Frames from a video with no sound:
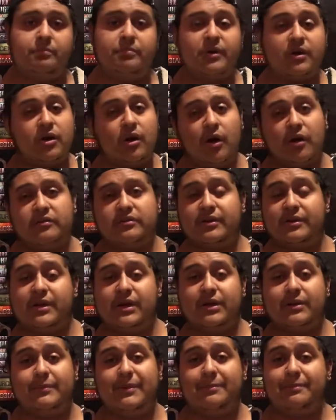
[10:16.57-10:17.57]
Book hauls are
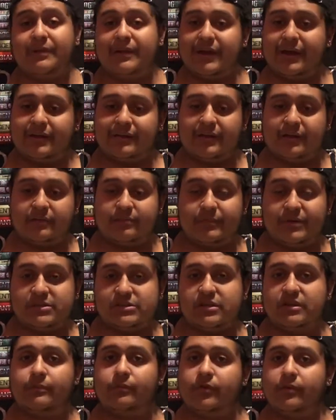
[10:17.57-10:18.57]
not going to be planned as
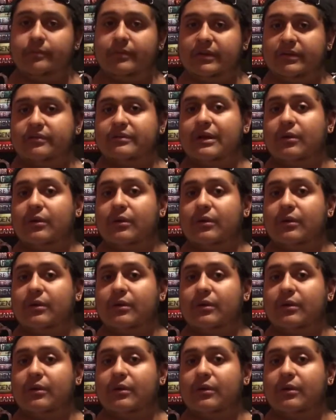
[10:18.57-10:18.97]
much anymore because